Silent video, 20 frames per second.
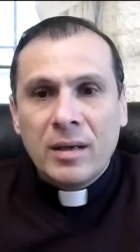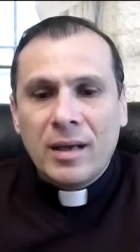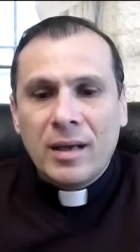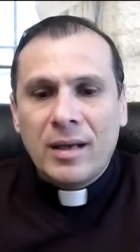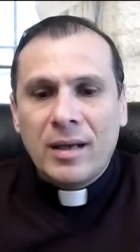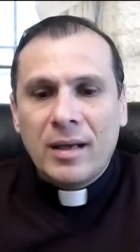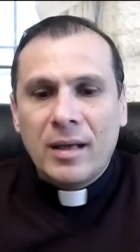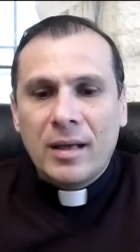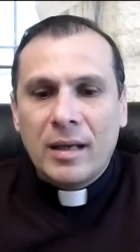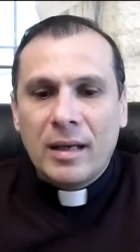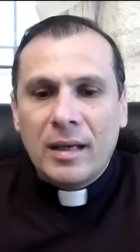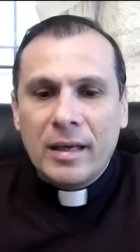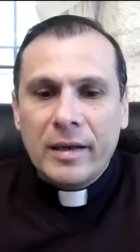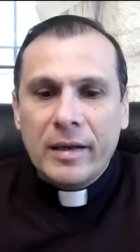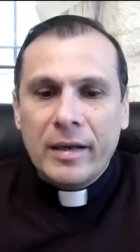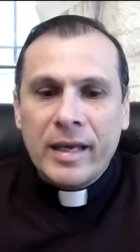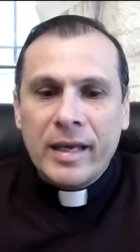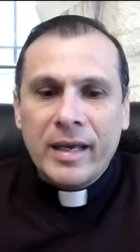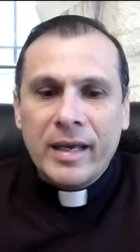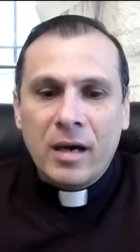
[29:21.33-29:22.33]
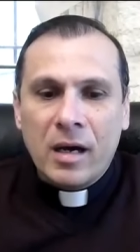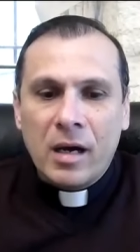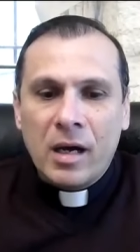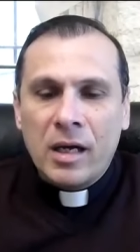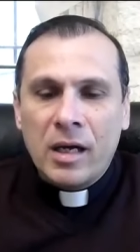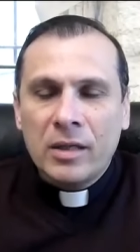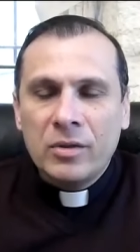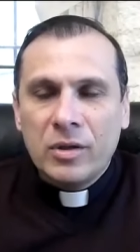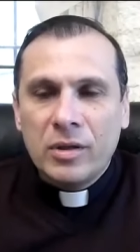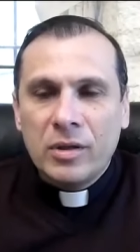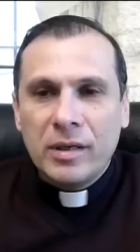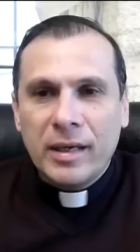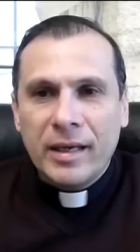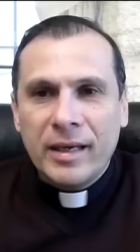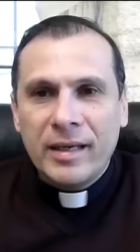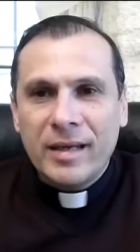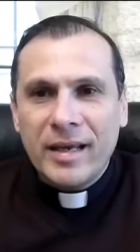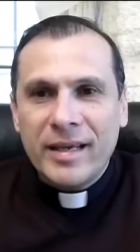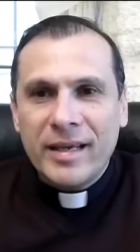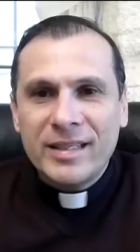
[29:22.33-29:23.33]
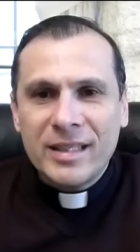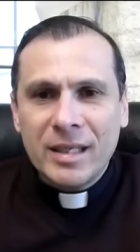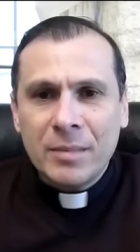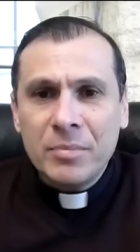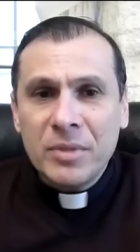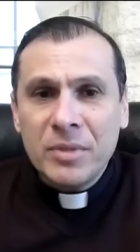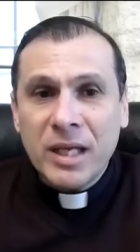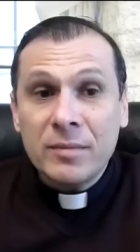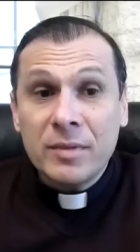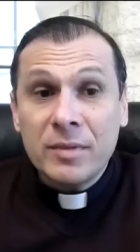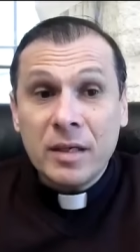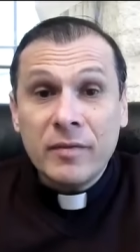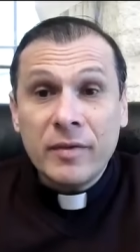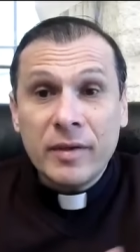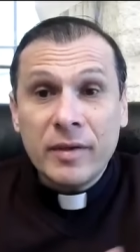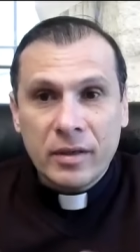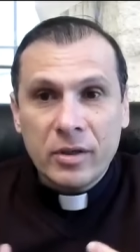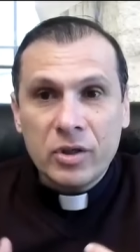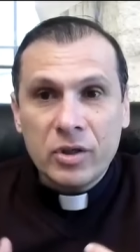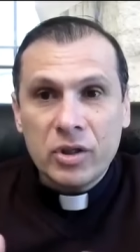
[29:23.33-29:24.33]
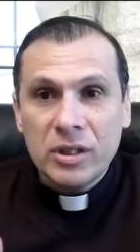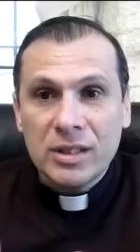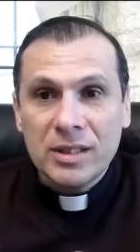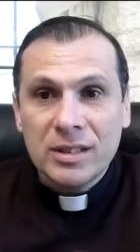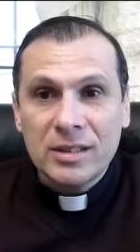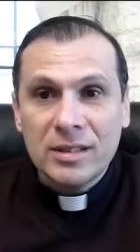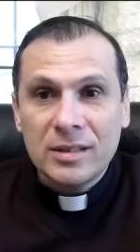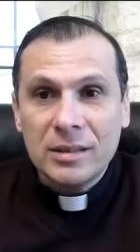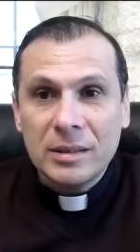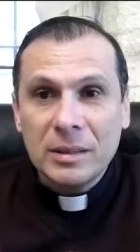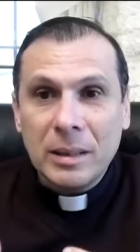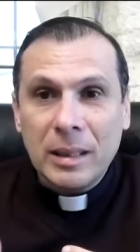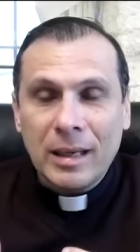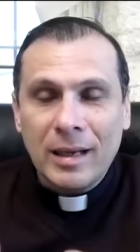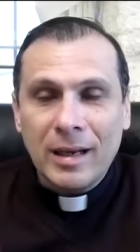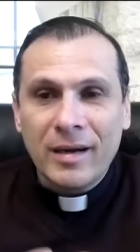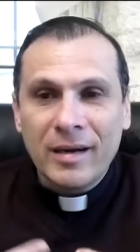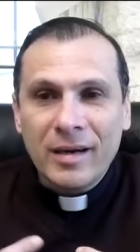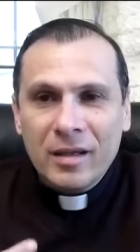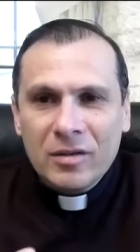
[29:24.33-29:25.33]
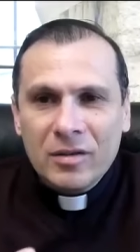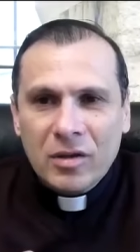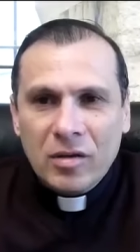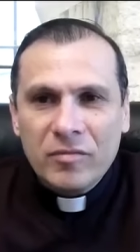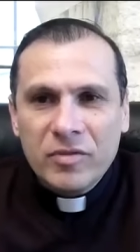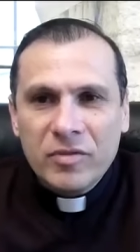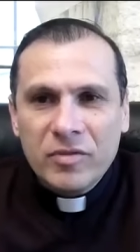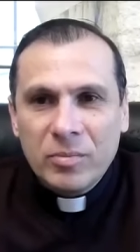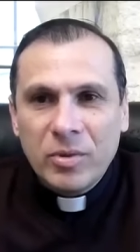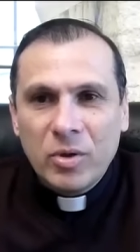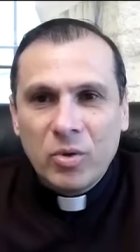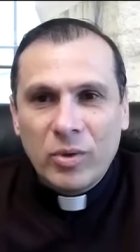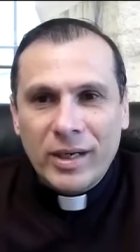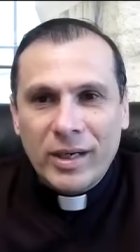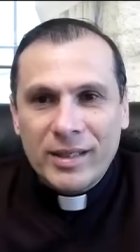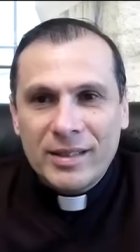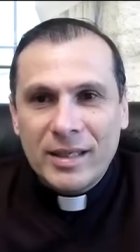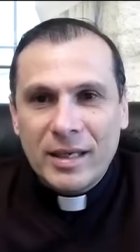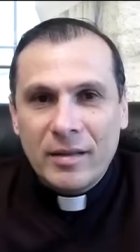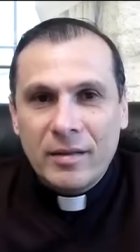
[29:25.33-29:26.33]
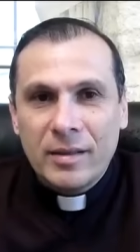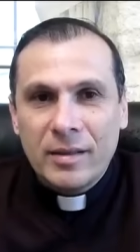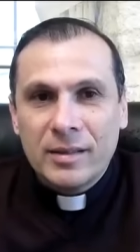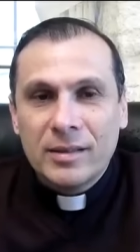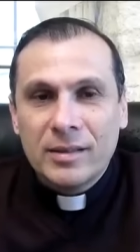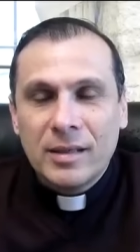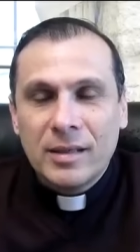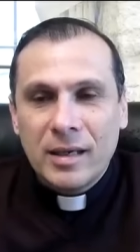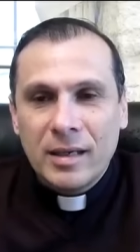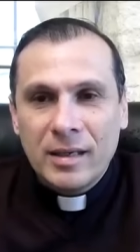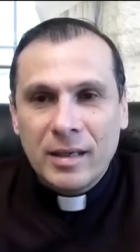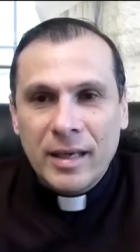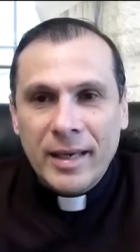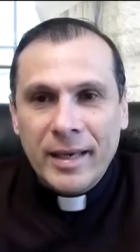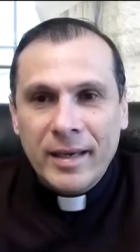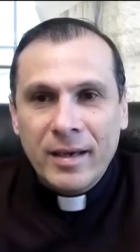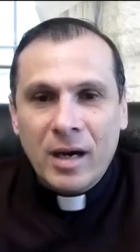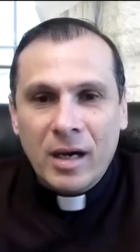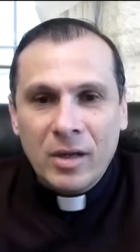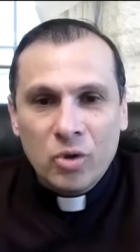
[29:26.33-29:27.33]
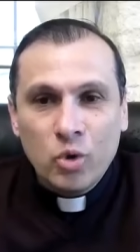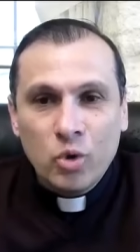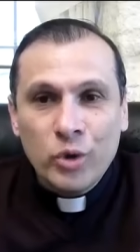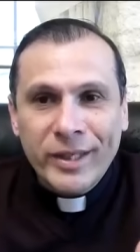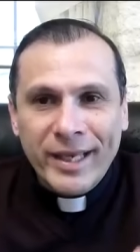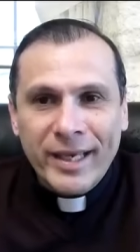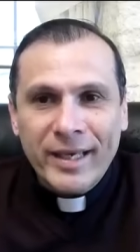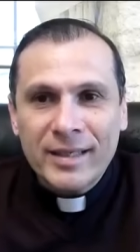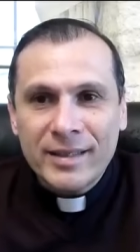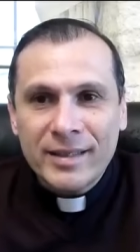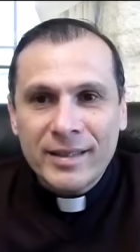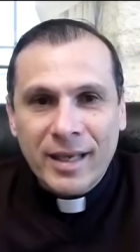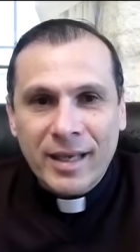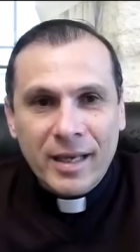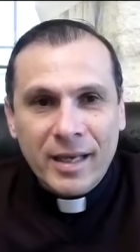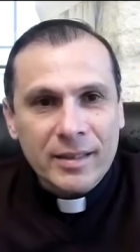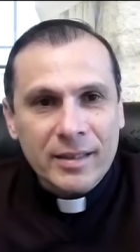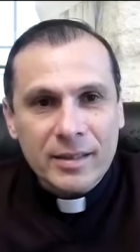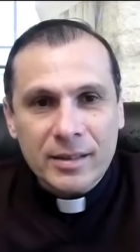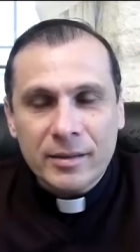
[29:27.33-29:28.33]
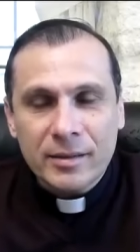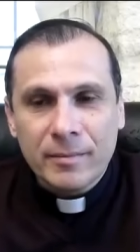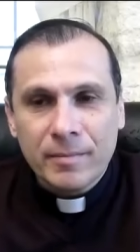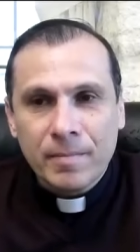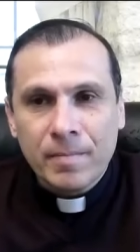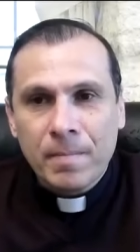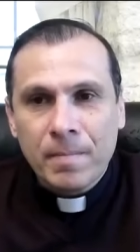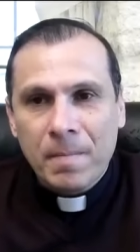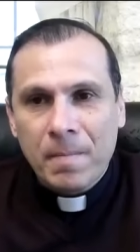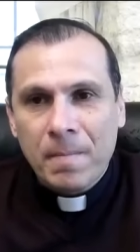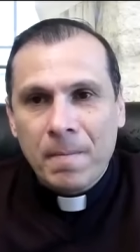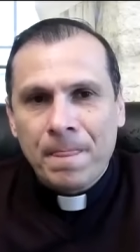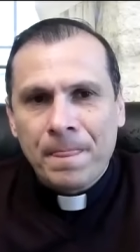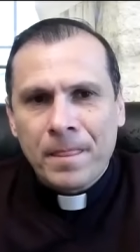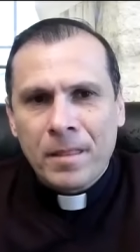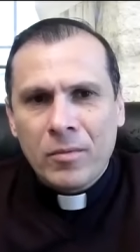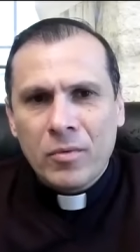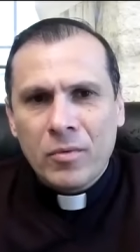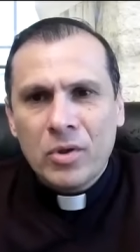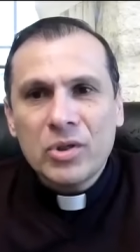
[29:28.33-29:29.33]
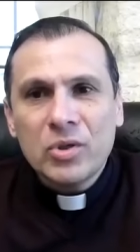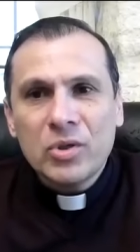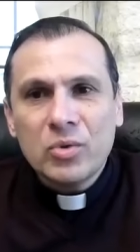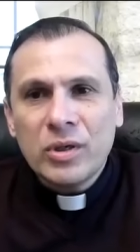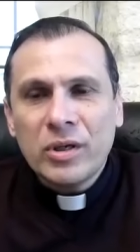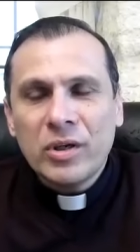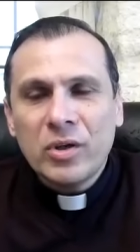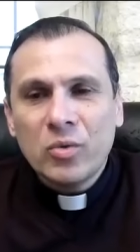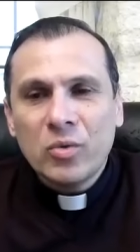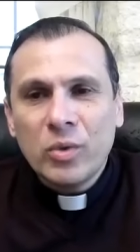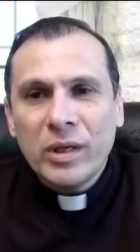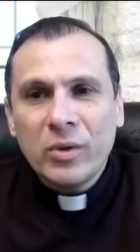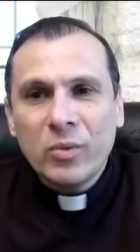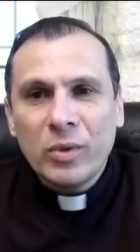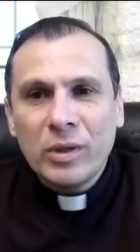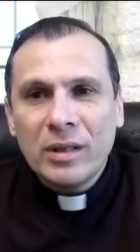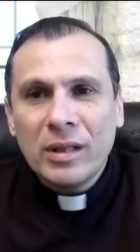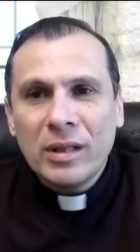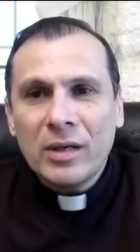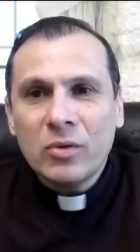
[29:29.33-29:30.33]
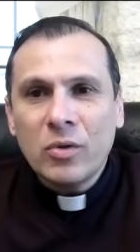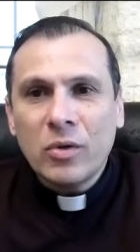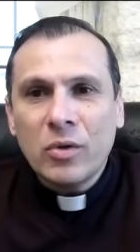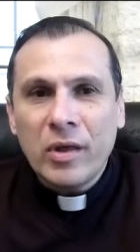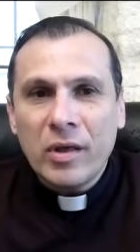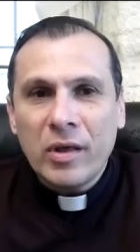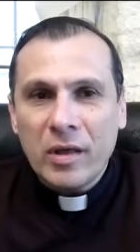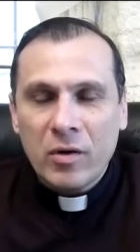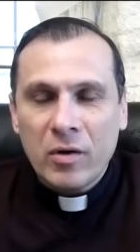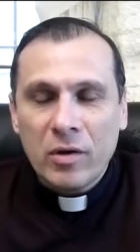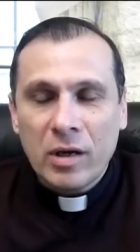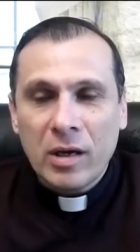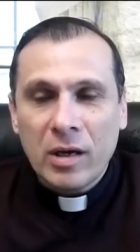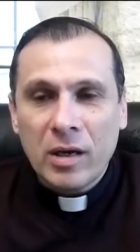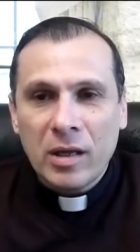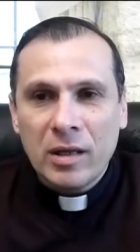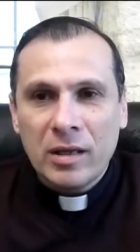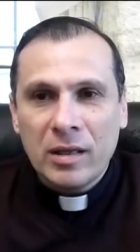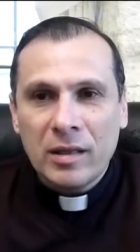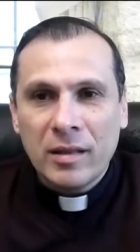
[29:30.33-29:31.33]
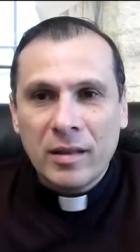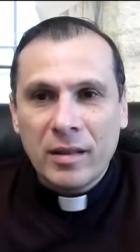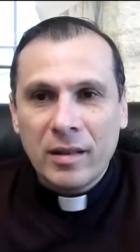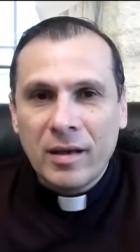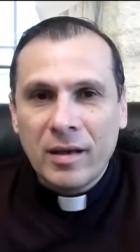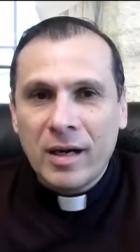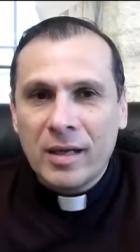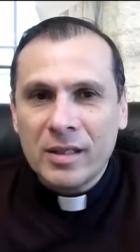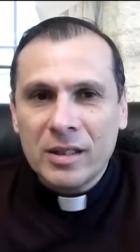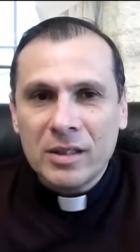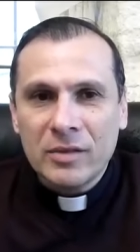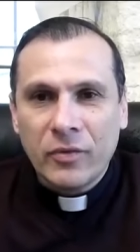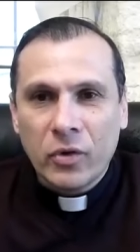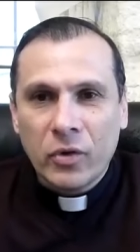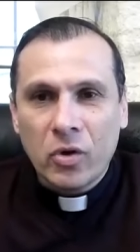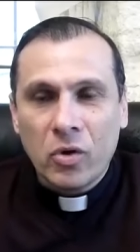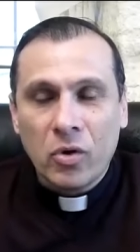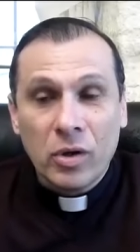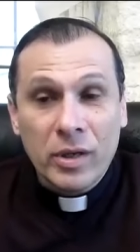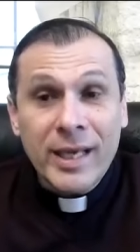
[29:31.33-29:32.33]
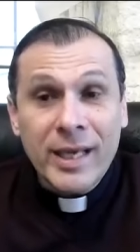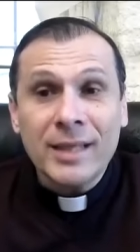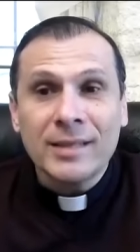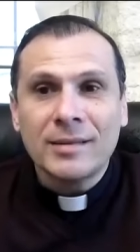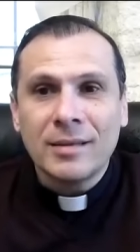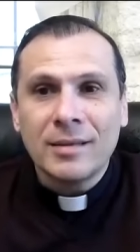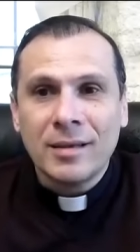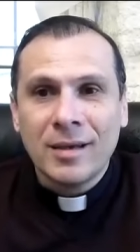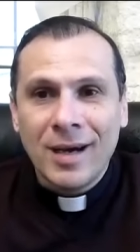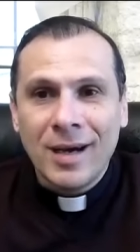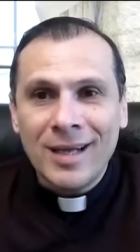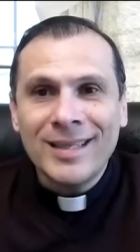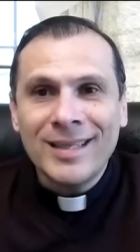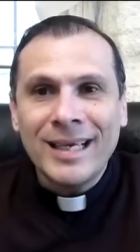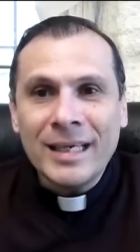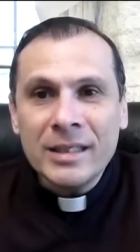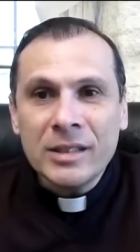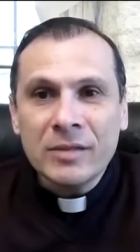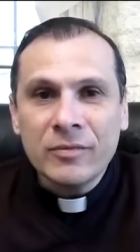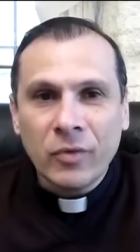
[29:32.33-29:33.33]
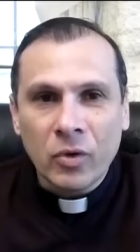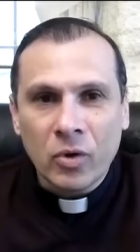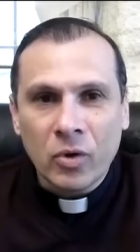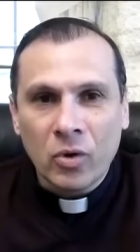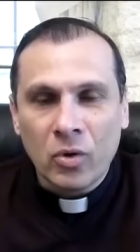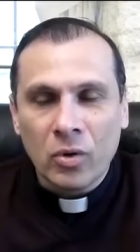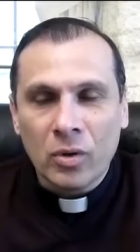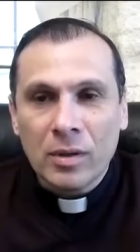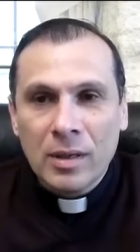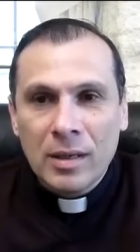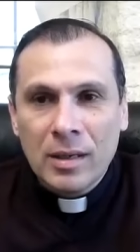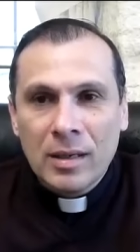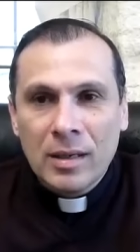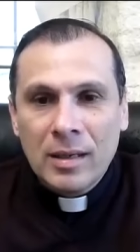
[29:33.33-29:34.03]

uh, a God, and, and sometimes even Christians are not comfortable when I say this, a God who takes sides. Because, you know, we, we'd like to think uh, God is for all. Yes, God is for all.